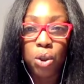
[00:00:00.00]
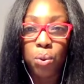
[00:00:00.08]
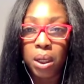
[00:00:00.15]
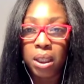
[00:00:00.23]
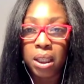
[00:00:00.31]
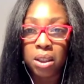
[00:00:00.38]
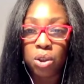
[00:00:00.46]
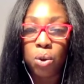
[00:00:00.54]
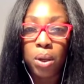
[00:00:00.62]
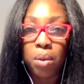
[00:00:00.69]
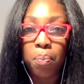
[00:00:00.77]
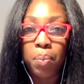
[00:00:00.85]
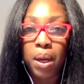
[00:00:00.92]
you. It is going
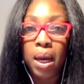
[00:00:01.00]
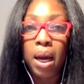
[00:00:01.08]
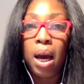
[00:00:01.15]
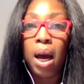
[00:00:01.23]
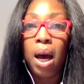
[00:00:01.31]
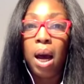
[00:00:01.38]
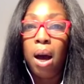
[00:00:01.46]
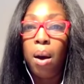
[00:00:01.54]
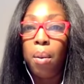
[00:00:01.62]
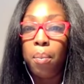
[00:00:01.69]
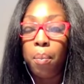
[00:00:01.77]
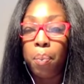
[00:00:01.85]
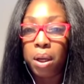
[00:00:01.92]
to be
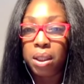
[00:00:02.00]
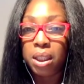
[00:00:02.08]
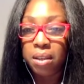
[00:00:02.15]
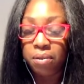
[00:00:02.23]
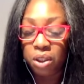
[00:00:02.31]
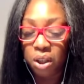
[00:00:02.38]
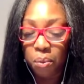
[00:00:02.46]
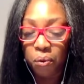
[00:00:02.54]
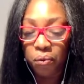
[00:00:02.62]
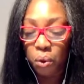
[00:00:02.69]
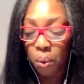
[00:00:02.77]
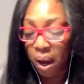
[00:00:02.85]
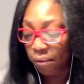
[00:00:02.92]
positive. Some of
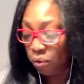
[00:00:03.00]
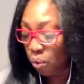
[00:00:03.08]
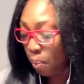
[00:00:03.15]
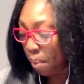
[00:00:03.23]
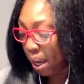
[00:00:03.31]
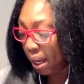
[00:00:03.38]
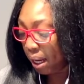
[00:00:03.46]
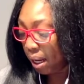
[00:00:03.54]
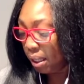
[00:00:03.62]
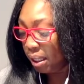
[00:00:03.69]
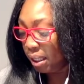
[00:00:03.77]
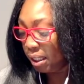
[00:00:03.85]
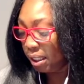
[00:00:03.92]
you have to make a
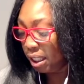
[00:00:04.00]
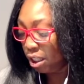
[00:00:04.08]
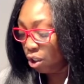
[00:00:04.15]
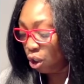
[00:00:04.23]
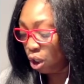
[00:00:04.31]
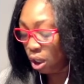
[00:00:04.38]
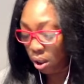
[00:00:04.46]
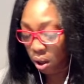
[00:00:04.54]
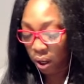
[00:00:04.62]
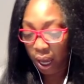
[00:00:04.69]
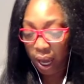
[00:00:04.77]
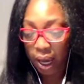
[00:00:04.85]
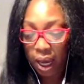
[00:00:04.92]
decision.
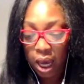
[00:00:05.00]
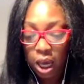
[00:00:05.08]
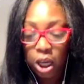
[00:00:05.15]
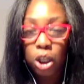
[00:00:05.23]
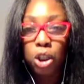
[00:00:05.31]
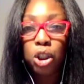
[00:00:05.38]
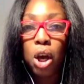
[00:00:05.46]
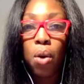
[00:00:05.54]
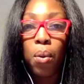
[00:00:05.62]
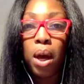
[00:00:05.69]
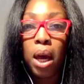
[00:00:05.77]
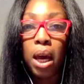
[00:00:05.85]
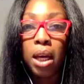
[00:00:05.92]
Okay, so
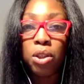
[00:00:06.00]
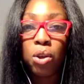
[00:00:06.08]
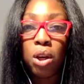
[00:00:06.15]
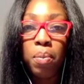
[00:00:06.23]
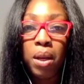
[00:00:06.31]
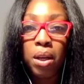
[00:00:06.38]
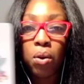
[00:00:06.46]
it's going to be the